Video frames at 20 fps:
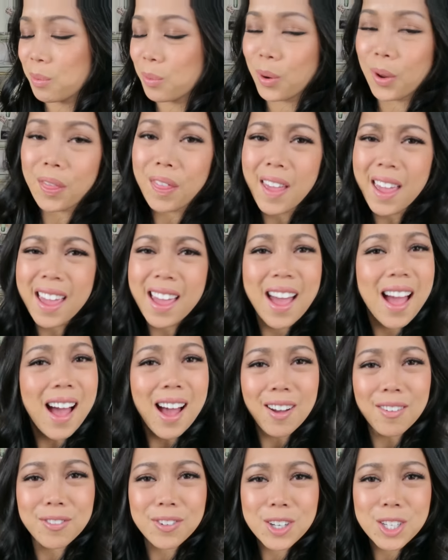Were they
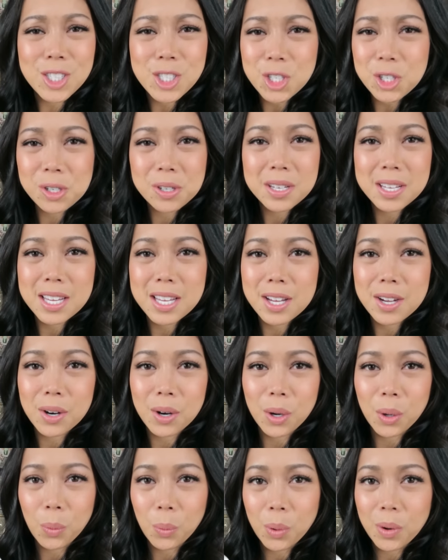ever turkey
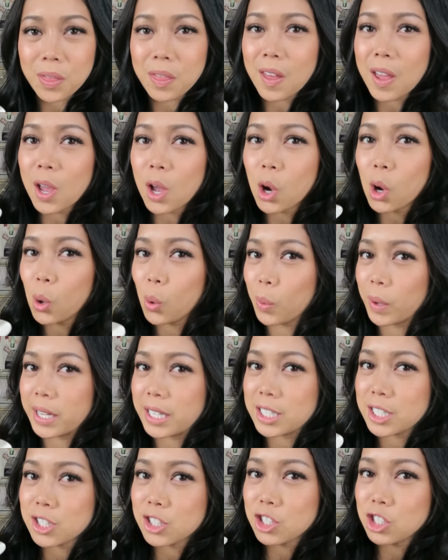or were they
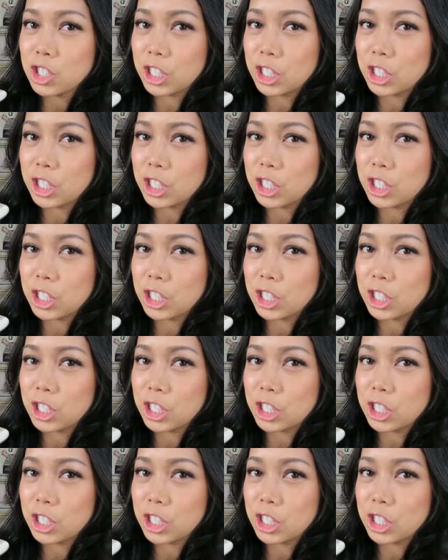always